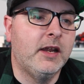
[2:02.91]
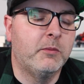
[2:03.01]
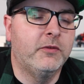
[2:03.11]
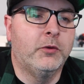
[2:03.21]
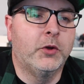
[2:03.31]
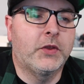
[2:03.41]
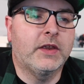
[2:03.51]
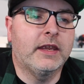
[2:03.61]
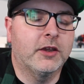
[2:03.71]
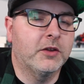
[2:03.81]
before
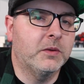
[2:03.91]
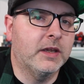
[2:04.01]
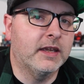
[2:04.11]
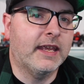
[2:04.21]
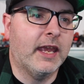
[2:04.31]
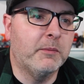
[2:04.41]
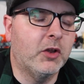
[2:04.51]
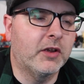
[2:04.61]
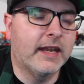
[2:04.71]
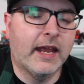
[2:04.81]
Theo came
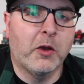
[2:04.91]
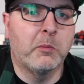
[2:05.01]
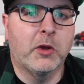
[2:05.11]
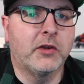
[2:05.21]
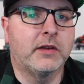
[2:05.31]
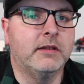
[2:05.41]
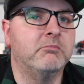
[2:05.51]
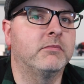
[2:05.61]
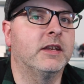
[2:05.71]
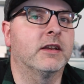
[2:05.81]
along, and now I'm on,
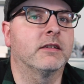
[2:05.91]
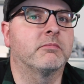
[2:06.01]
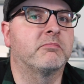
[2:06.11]
you know,